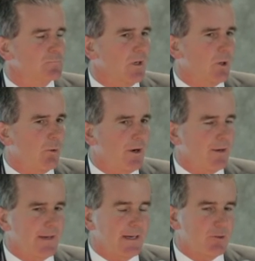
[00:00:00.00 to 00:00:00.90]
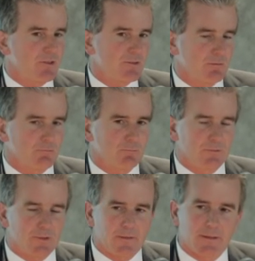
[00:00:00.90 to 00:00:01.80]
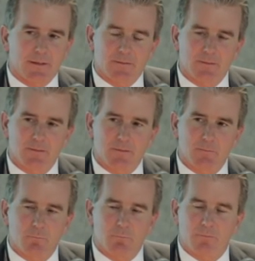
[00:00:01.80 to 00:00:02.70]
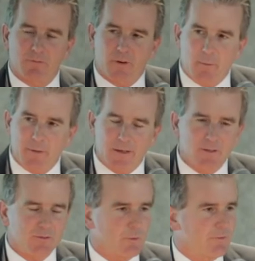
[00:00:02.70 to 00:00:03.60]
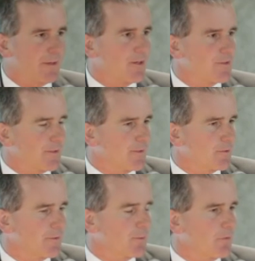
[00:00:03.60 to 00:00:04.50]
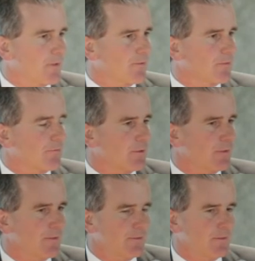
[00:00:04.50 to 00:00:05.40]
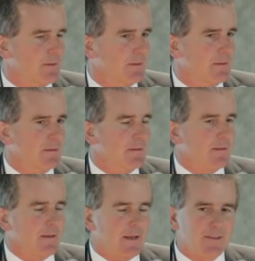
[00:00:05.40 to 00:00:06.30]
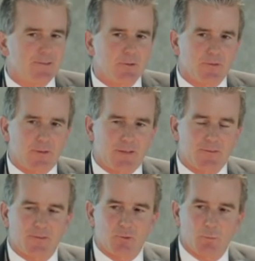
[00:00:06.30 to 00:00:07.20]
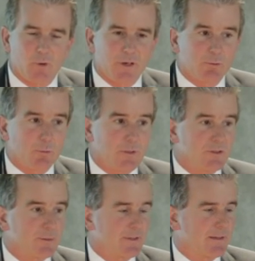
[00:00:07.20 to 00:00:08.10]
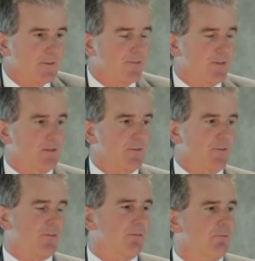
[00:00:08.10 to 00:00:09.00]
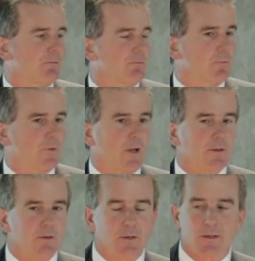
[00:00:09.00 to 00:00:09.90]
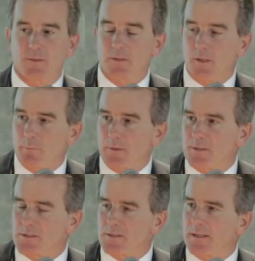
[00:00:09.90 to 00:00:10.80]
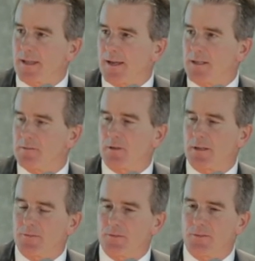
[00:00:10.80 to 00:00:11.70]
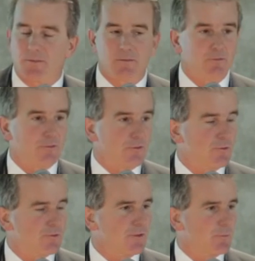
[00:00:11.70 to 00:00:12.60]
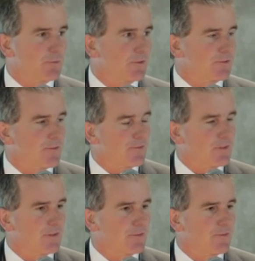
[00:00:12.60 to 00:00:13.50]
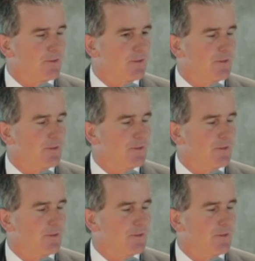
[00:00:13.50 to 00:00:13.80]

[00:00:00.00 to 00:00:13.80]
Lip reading: Acquire the acreage, we've done that. Farm it out, we've either done it or in the process of doing it. Enhance those assets to a point where we ultimately are sellers. We're not looking as a company to take any of our assets through to the production stage.